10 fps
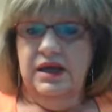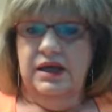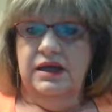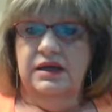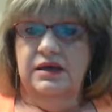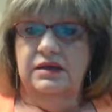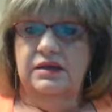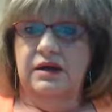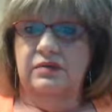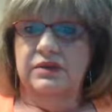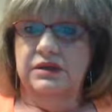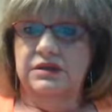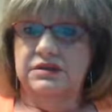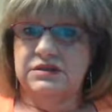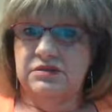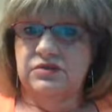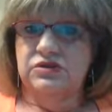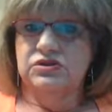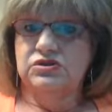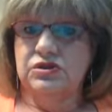and I would get in so
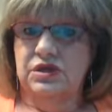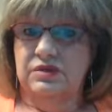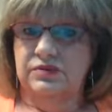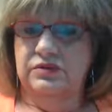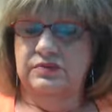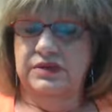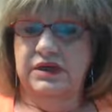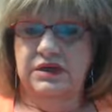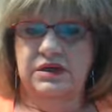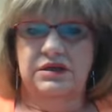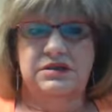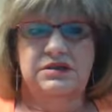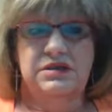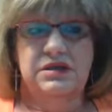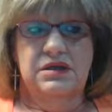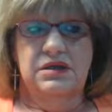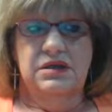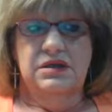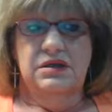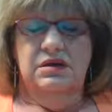much trouble because
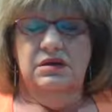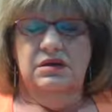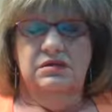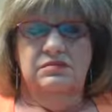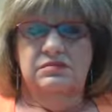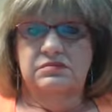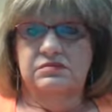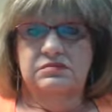um,